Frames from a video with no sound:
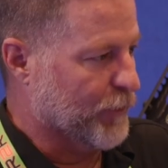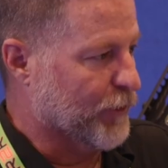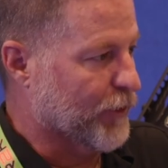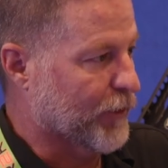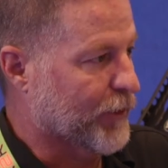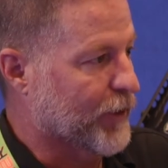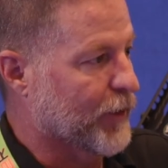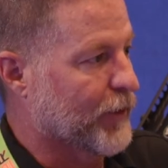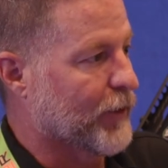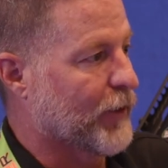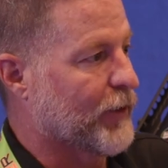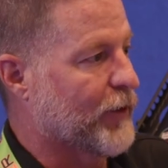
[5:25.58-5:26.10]
We're
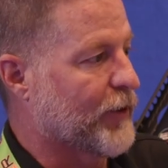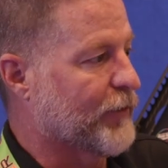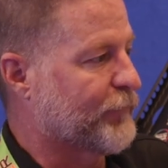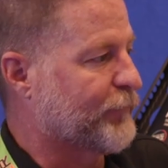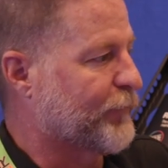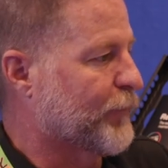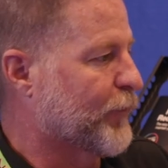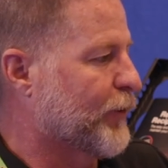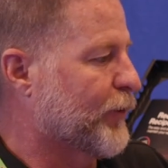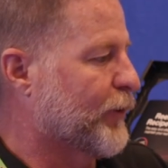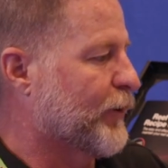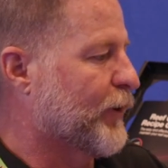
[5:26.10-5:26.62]
going to
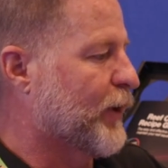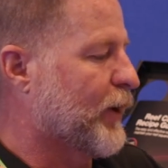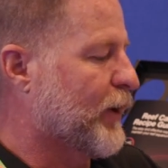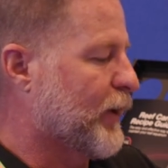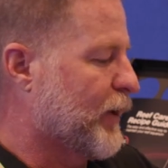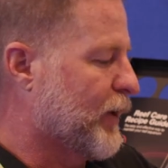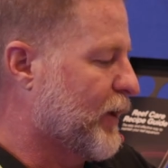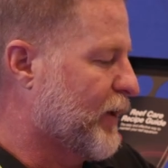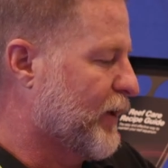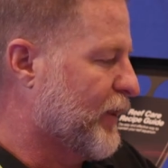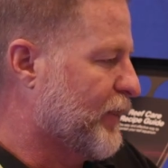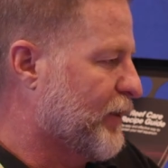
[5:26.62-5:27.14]
offer
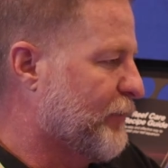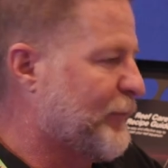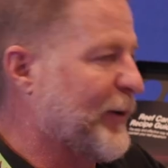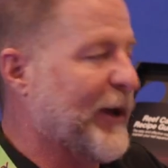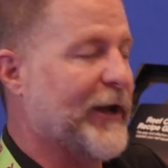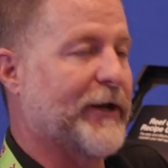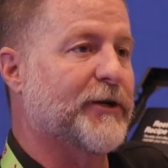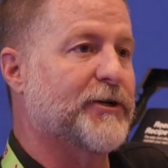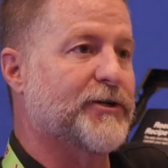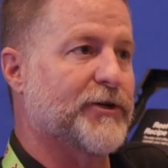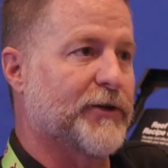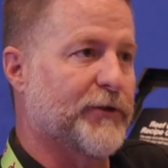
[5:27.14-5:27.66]
the
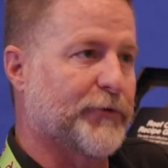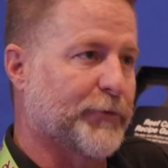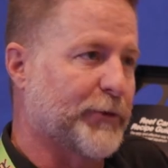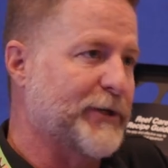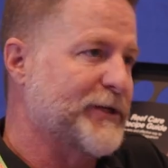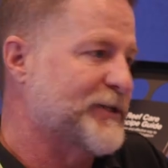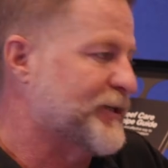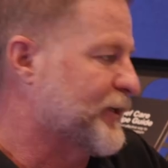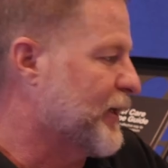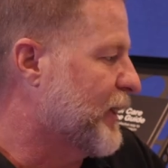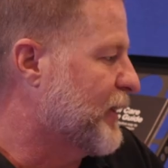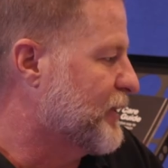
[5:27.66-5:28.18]
package in three
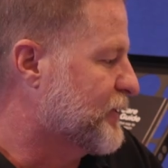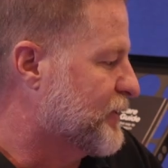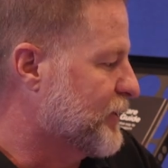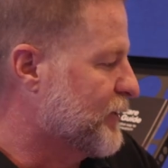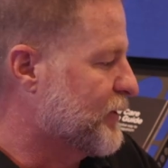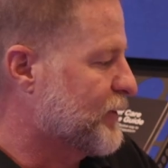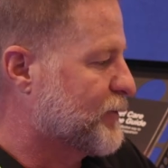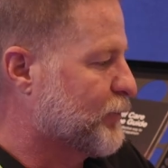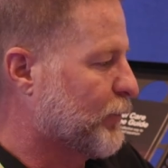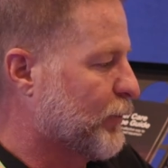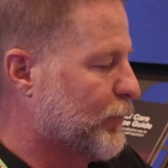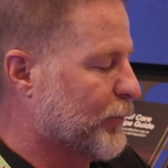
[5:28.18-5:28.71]

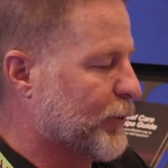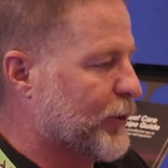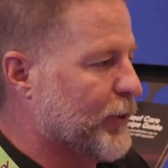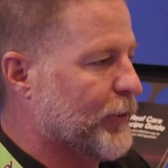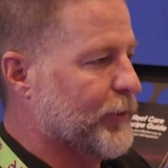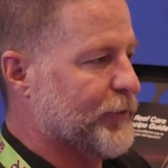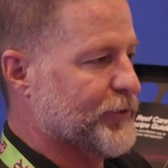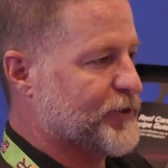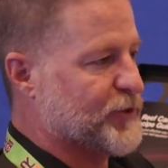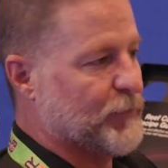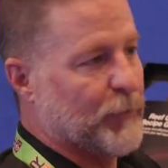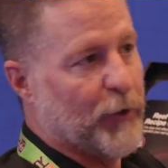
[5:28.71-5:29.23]
sizes, what we're
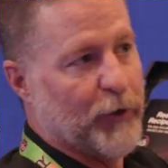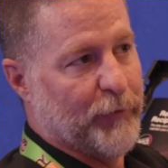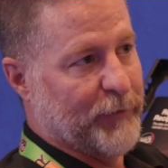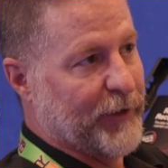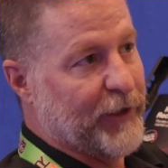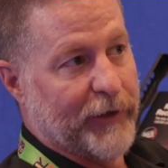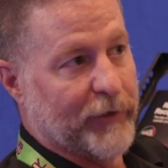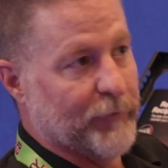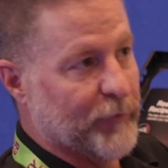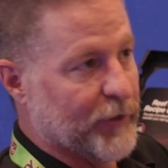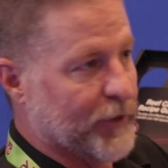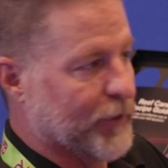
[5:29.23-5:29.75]
calling small,
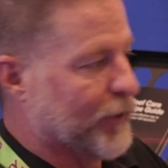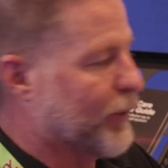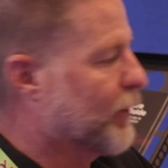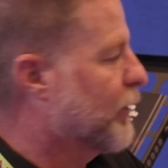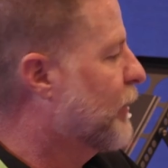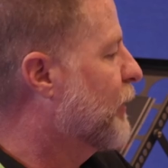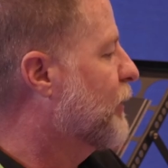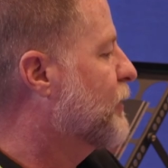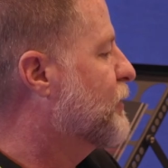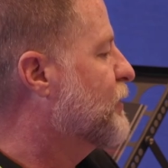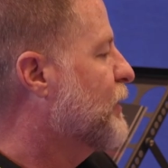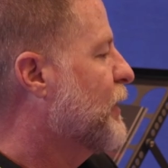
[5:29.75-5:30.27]
medium, and
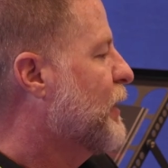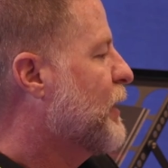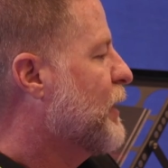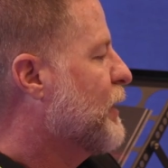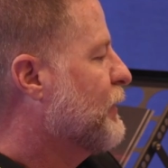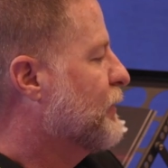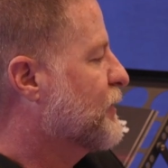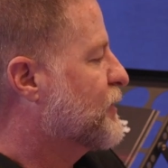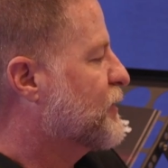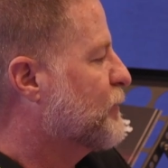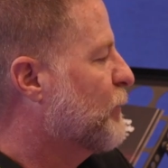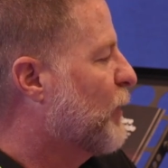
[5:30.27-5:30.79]
large.
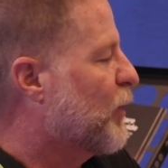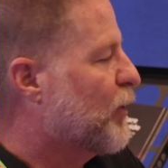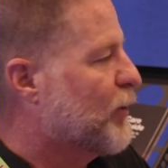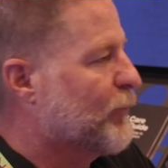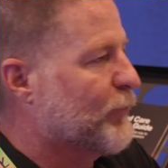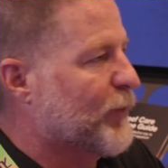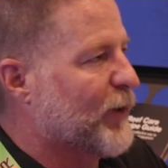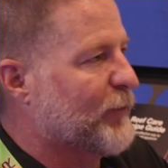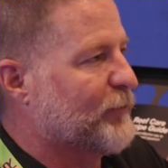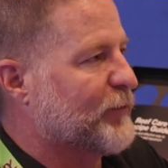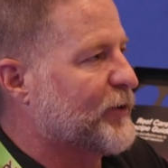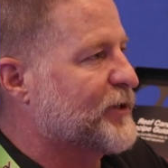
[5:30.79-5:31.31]
The small
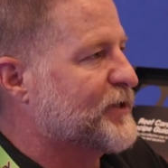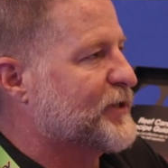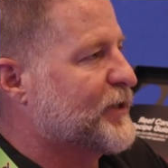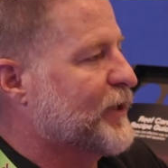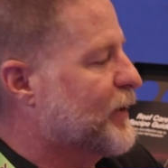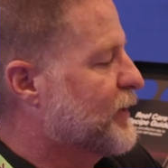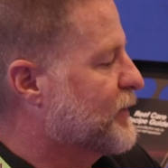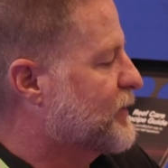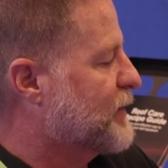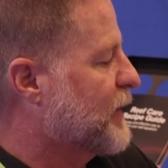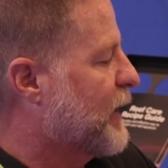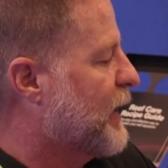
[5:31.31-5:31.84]

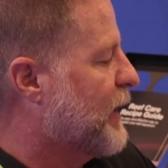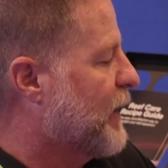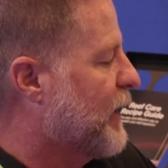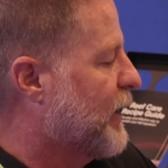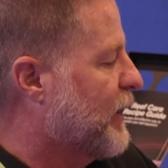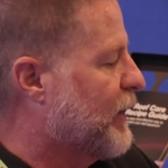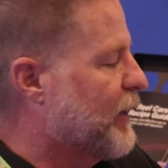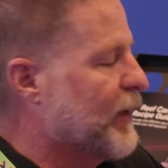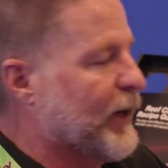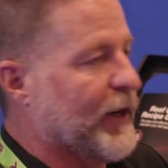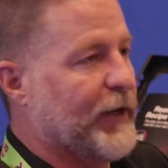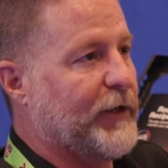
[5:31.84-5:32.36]
represents
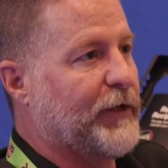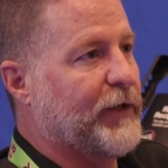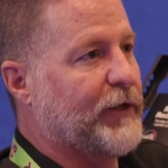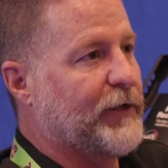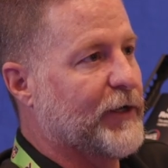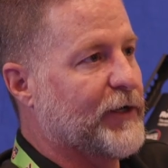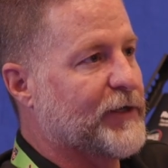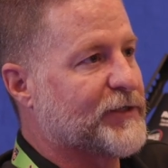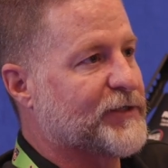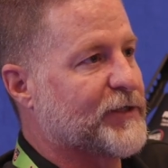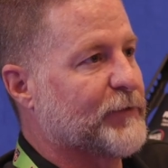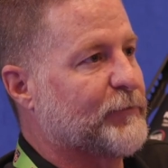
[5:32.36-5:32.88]
a
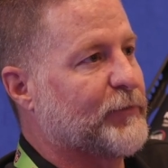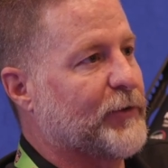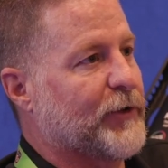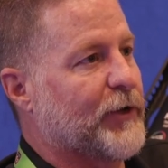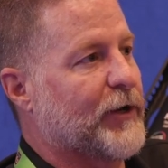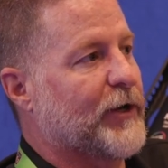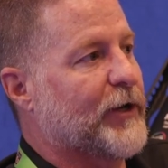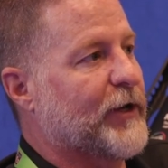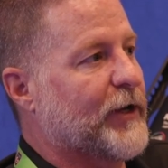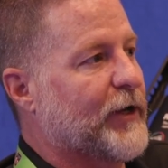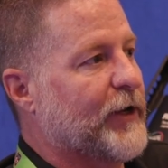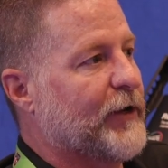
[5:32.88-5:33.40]
90-day
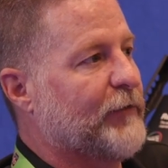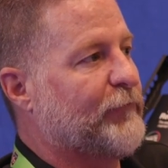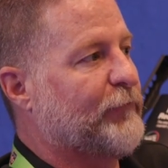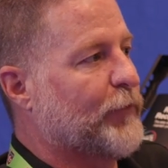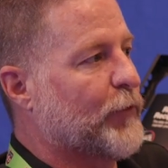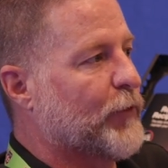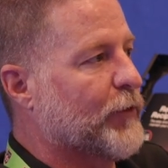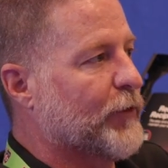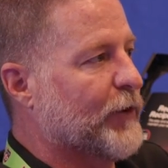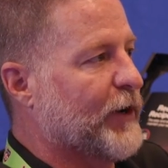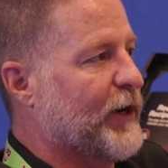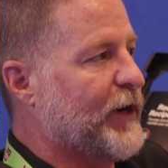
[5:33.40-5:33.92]
supply
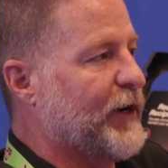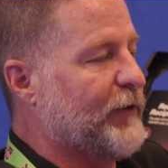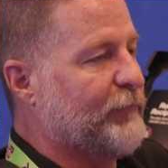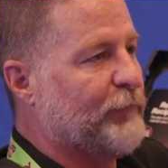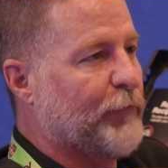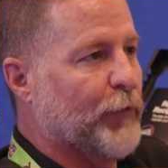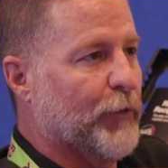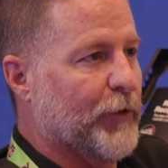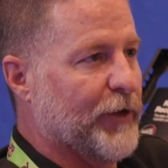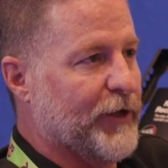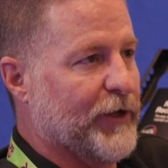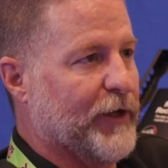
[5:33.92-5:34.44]
for a
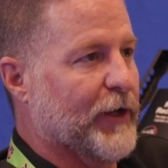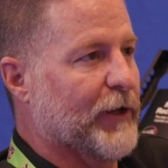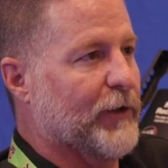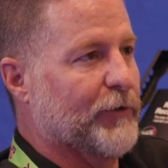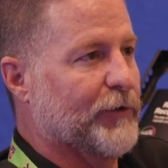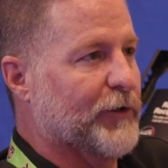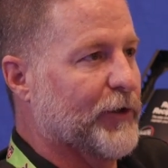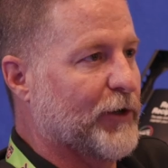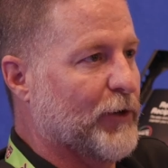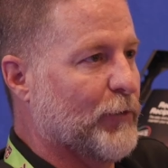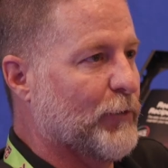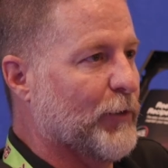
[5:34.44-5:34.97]

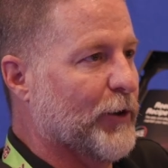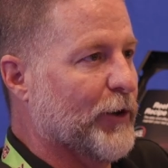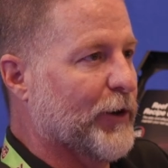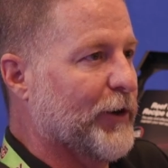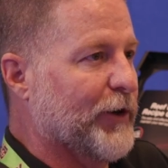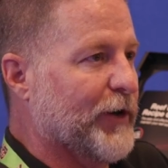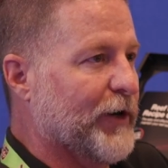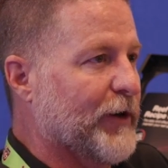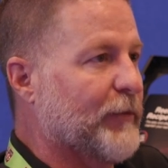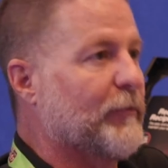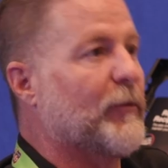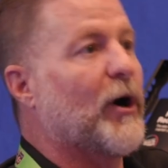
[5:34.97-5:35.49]
40-gallon
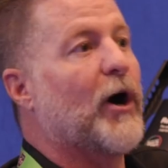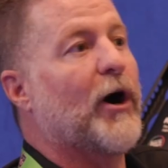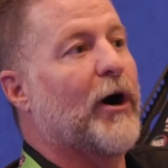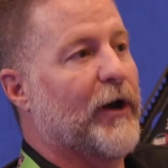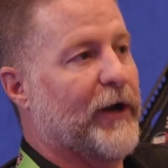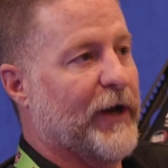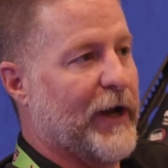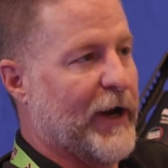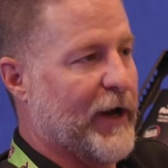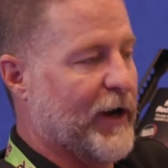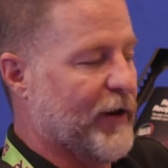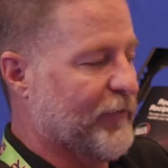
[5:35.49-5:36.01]
aquarium
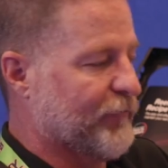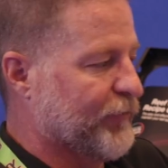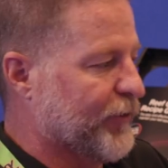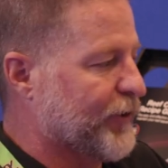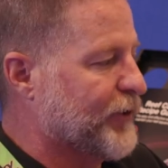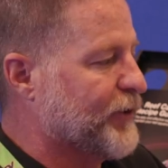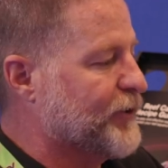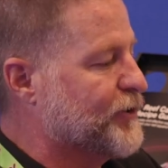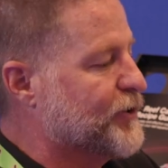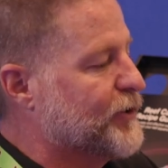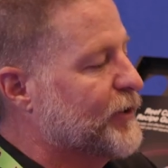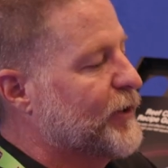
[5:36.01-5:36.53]
on
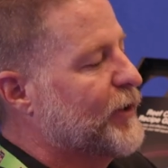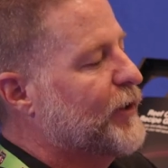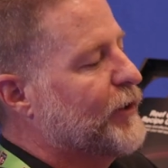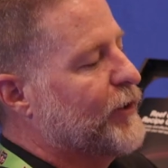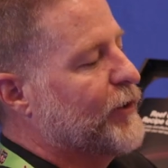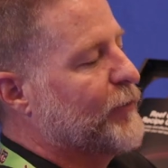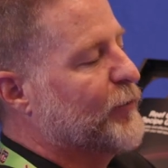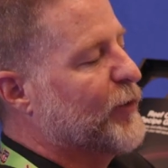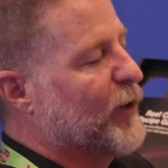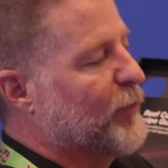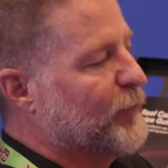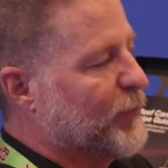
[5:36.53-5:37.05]
average.
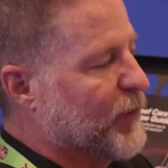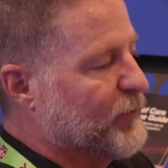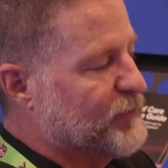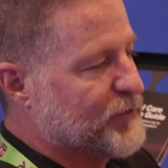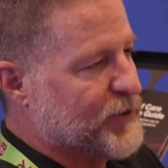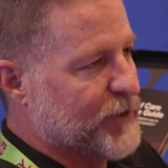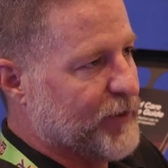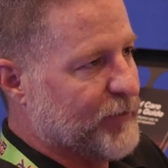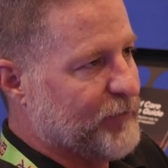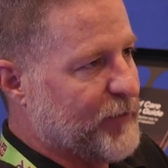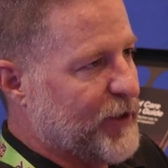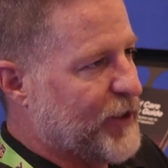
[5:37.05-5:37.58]
You bump up
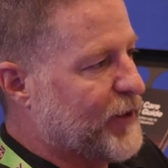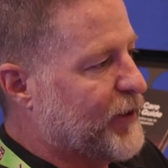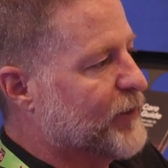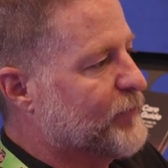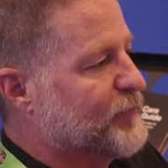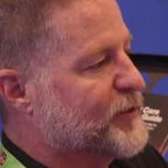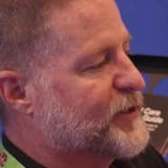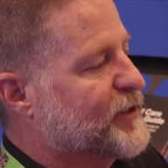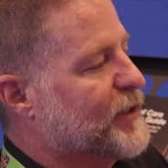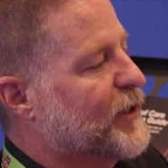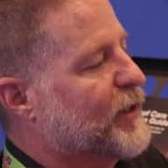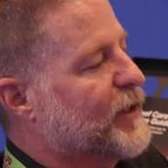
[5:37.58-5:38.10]
to the
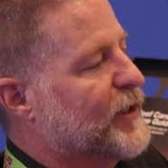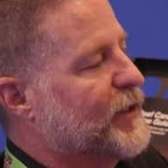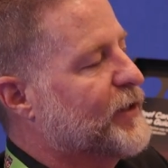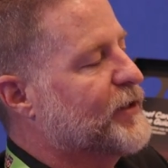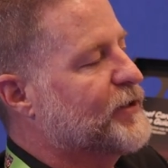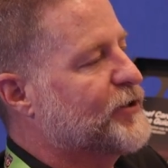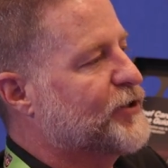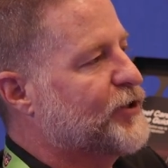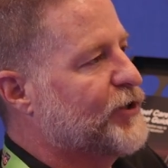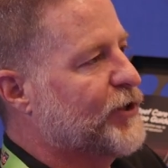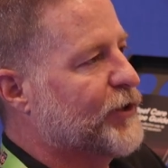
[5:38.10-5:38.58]
medium size,